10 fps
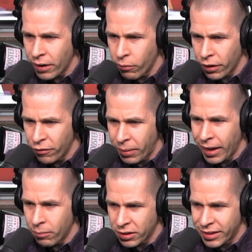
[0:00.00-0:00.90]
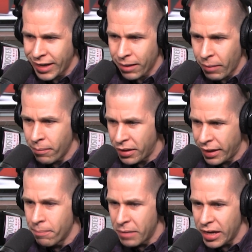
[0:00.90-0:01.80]
fight where you've been able to take maybe
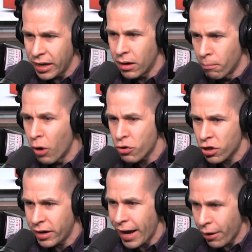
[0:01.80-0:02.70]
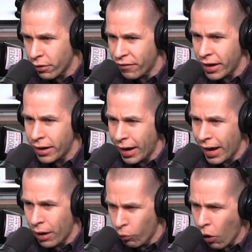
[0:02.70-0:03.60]
the immediate emotion out of it
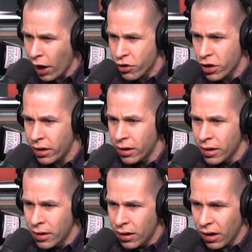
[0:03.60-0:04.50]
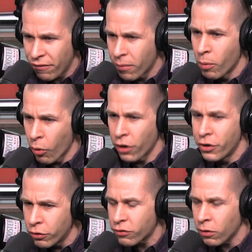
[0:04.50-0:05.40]
and, and watch it uh, from a more
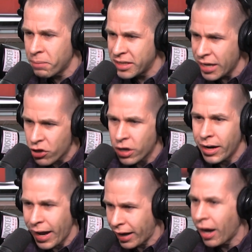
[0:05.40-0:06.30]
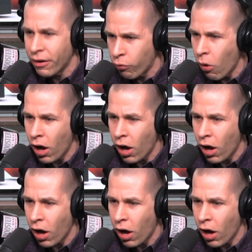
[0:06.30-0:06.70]
neutral position and kind of